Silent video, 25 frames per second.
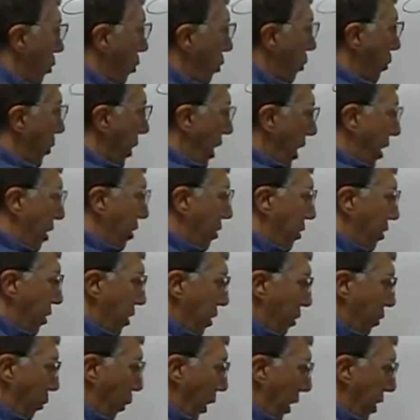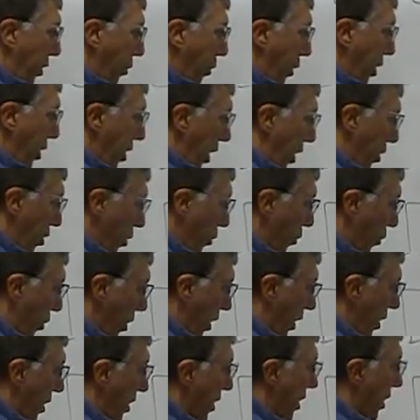being the ones we don't
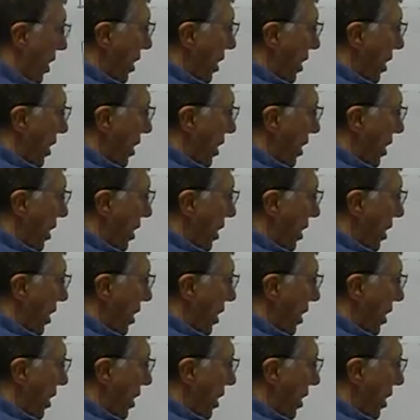print,